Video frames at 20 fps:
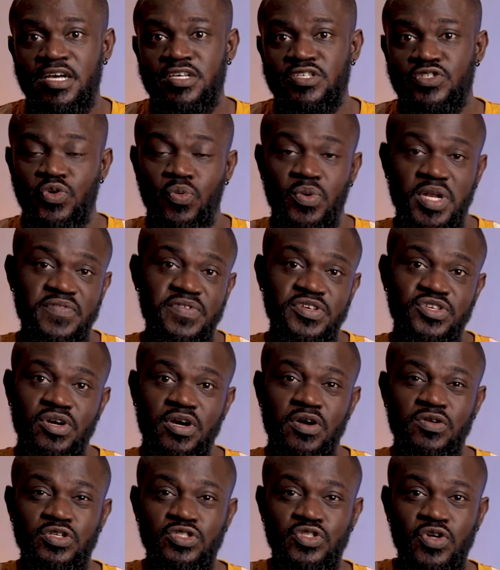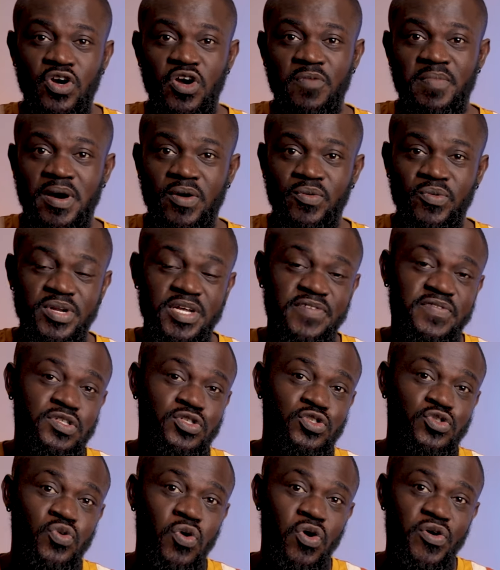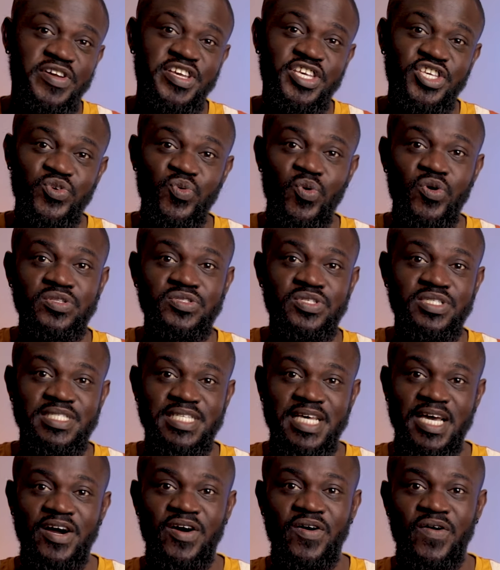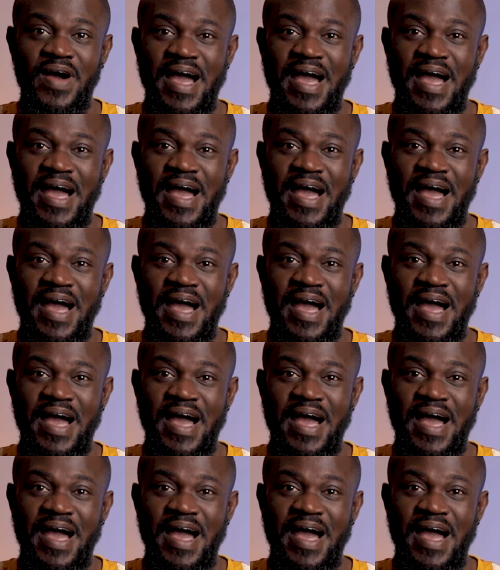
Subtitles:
So whatever you're going to talk about, whatever story you want to tell,